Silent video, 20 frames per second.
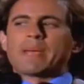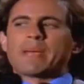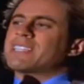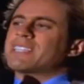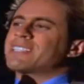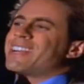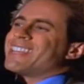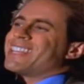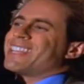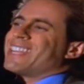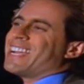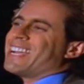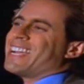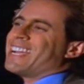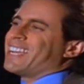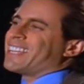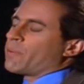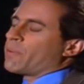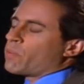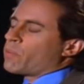is based on the
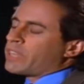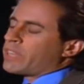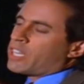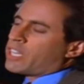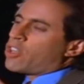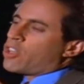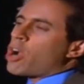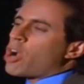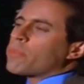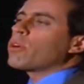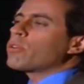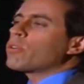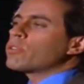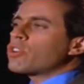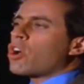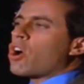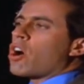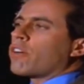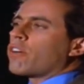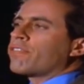idea that when the alarm goes
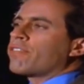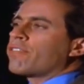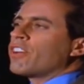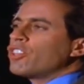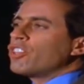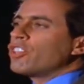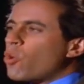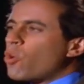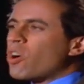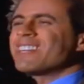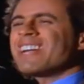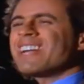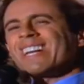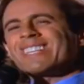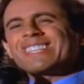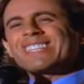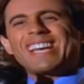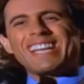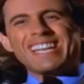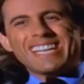off, you are
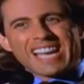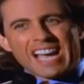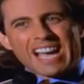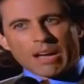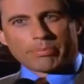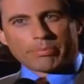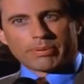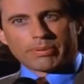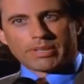not getting up.